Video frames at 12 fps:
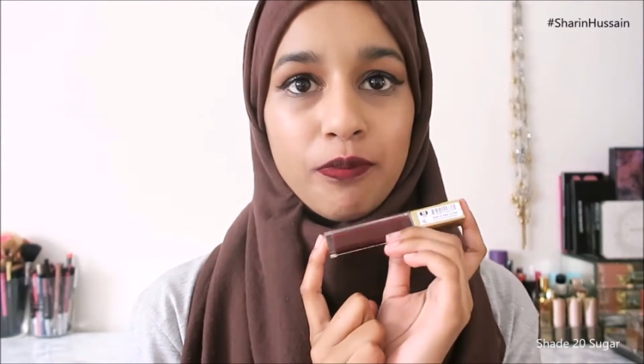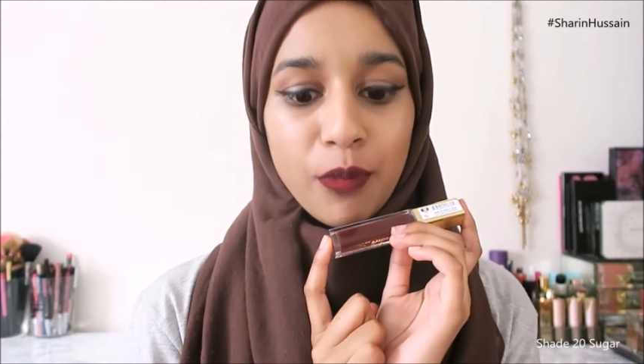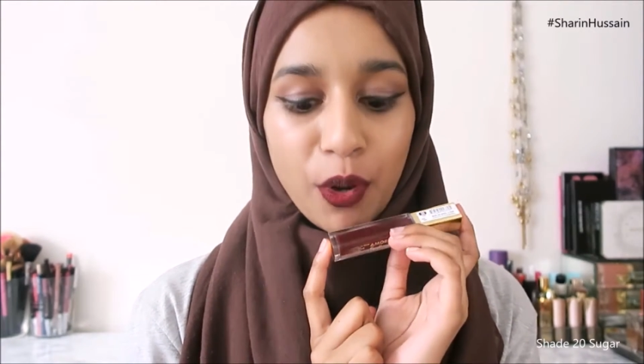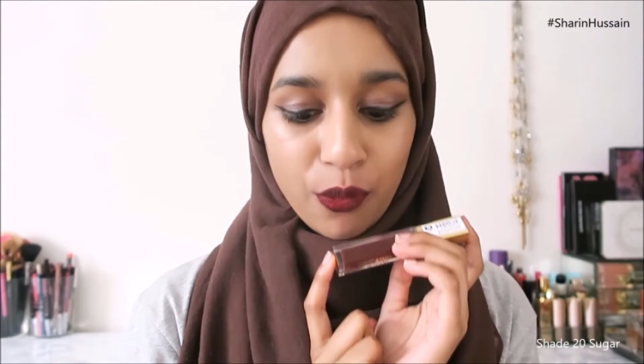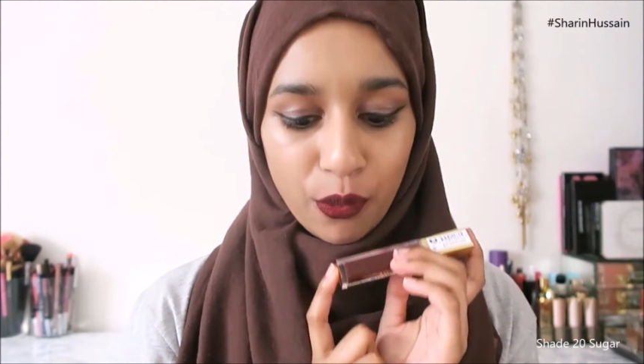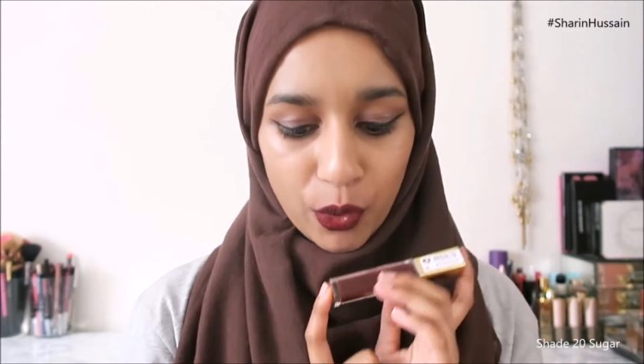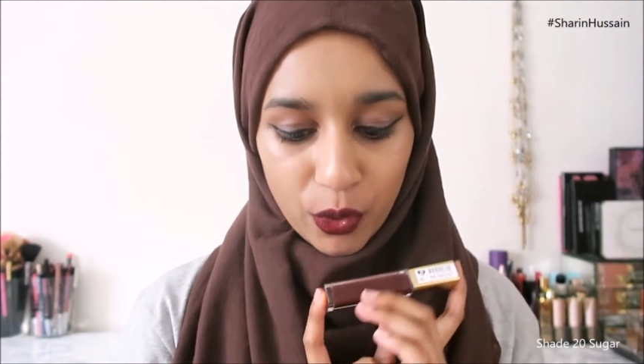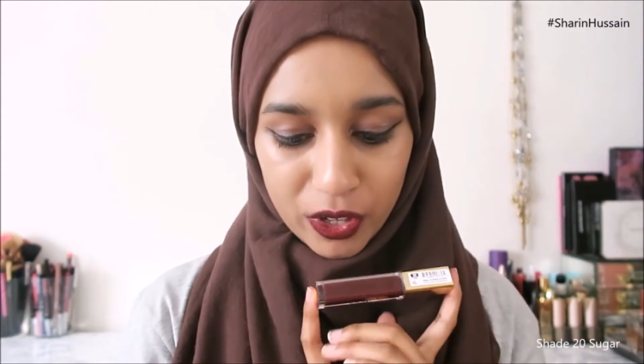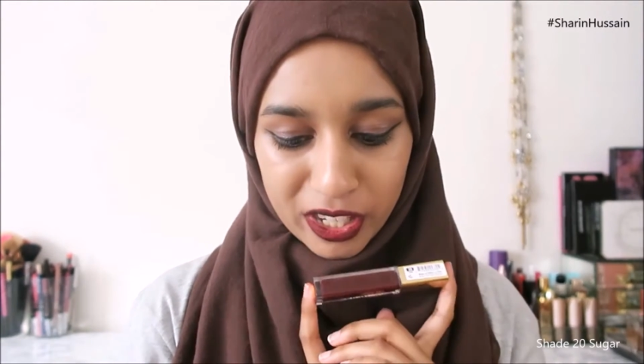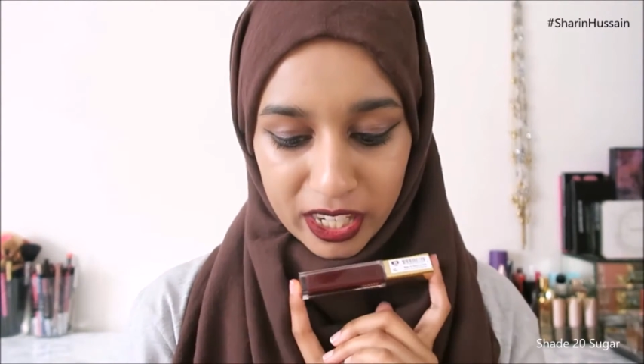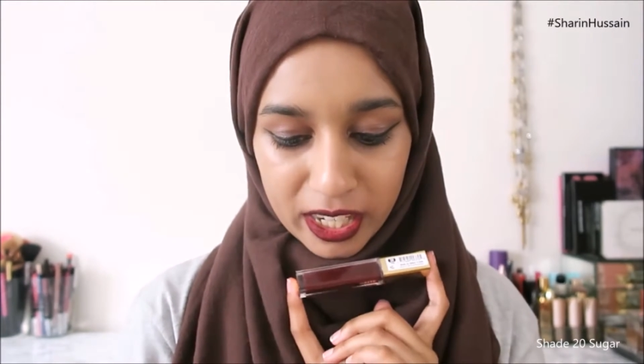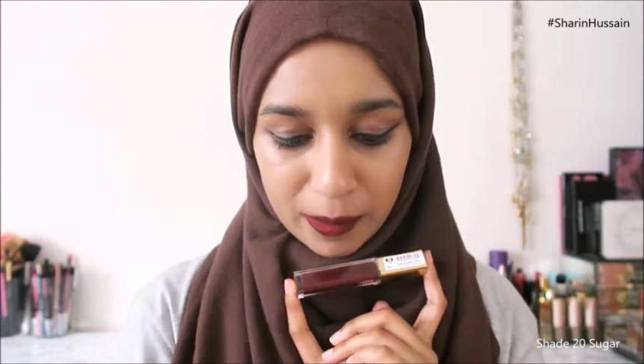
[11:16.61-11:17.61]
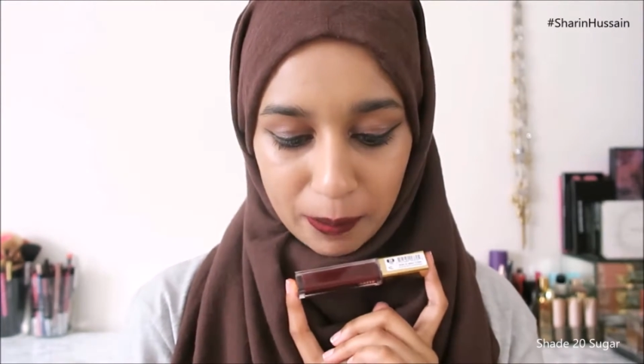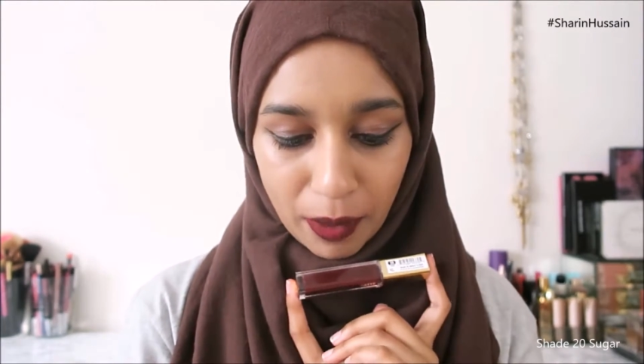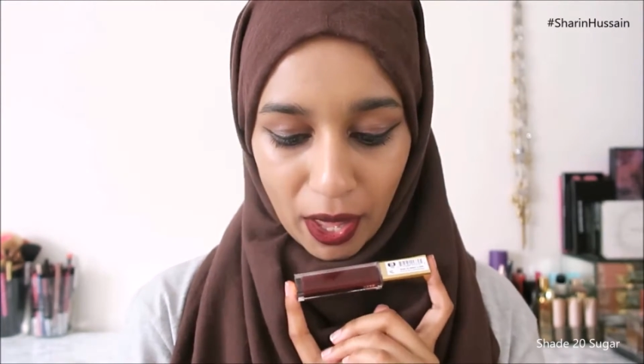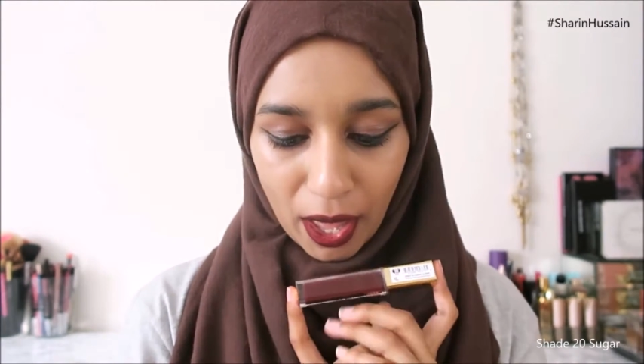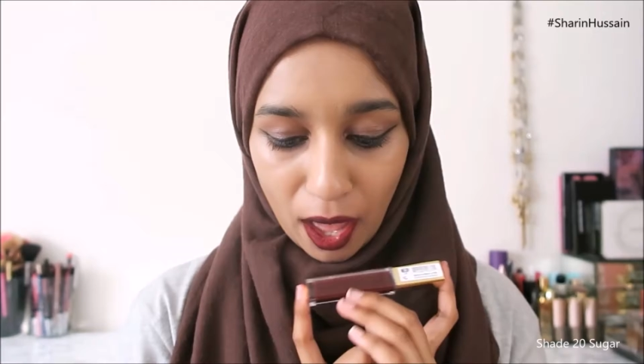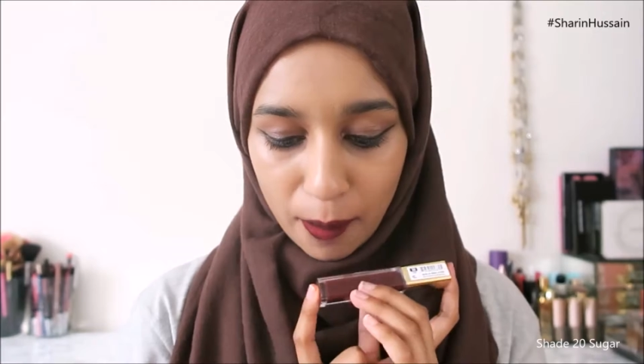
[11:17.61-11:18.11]
maroony
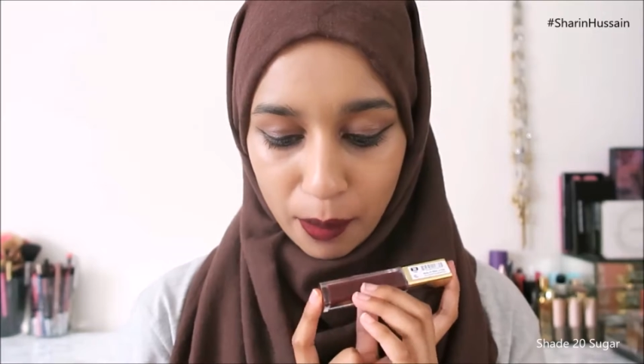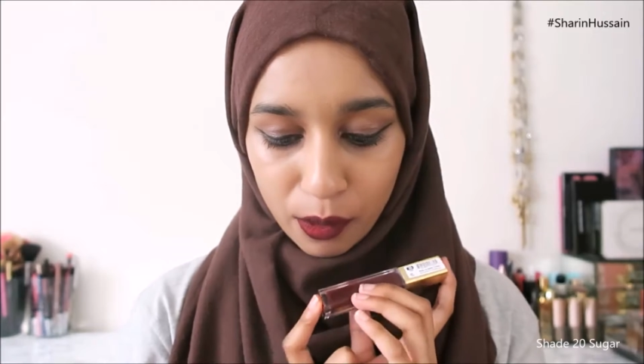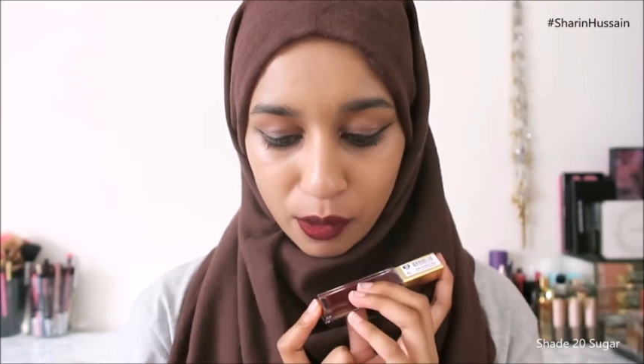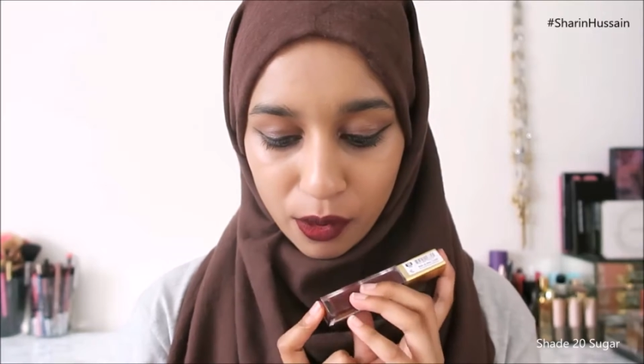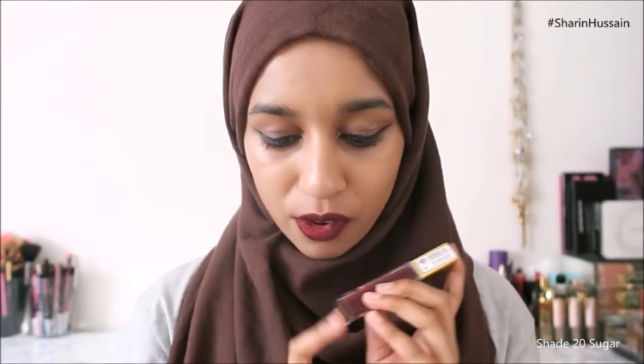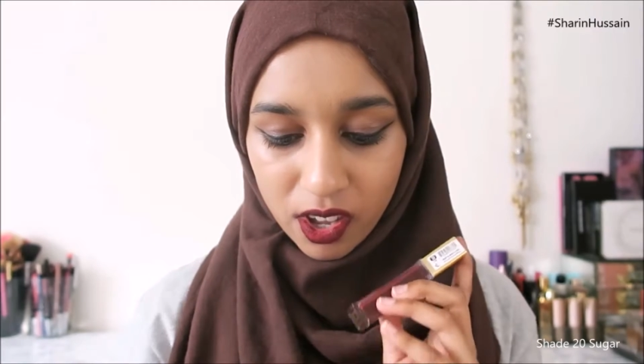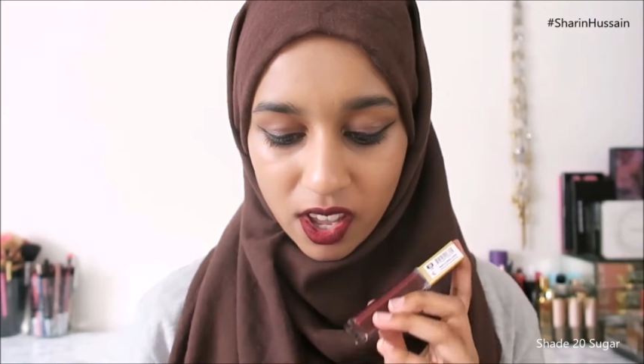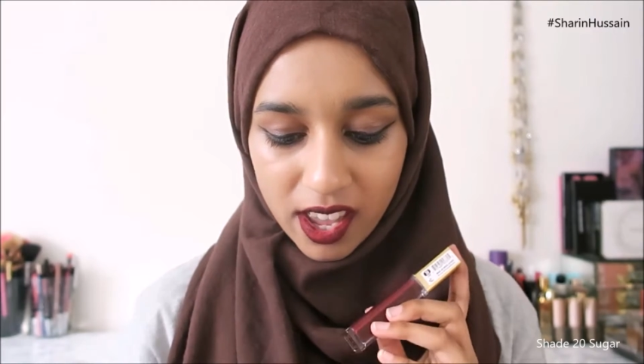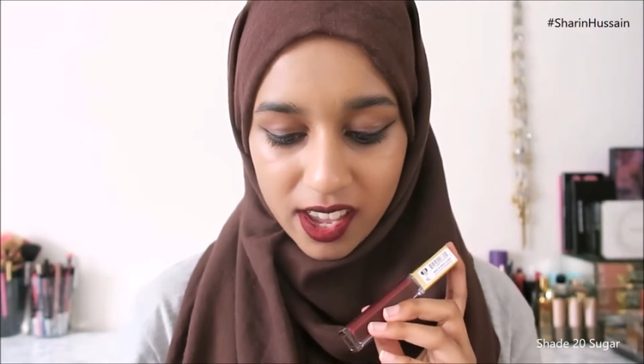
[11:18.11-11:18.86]
purple.